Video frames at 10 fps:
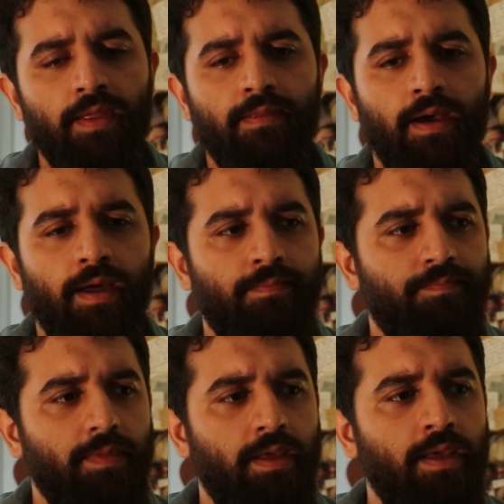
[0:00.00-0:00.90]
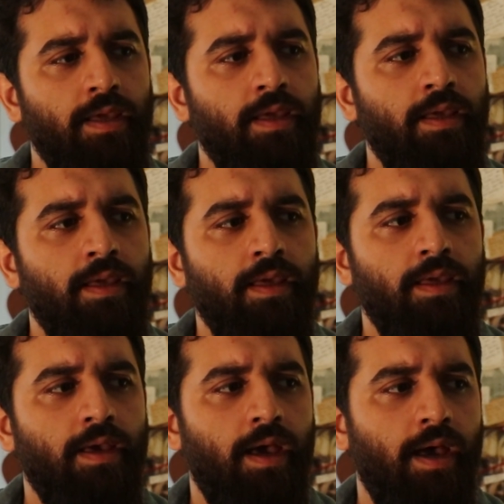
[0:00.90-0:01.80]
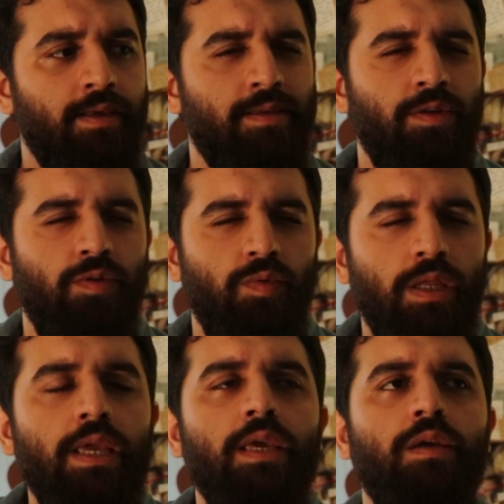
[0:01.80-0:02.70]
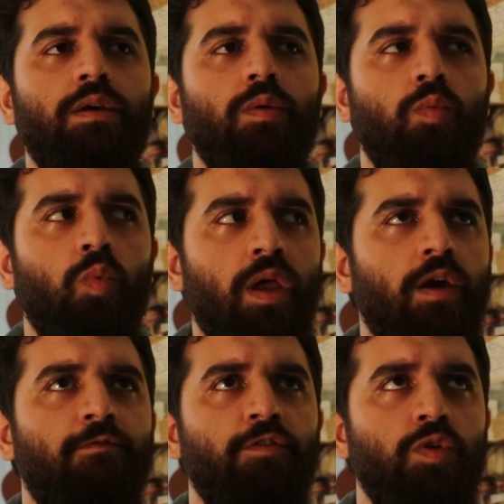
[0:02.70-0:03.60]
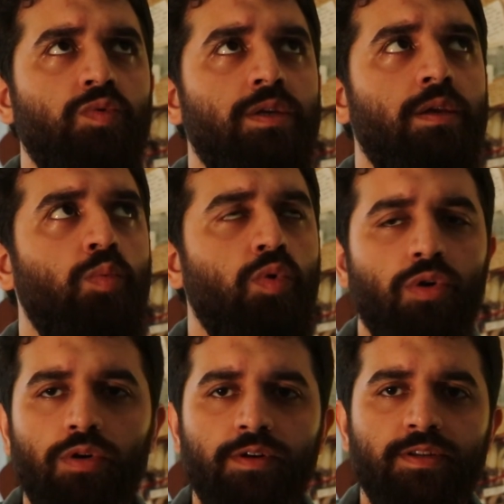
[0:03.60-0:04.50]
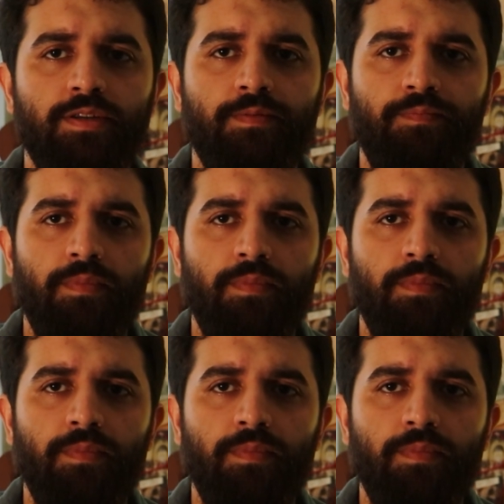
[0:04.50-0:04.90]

that he has a unique way of using words.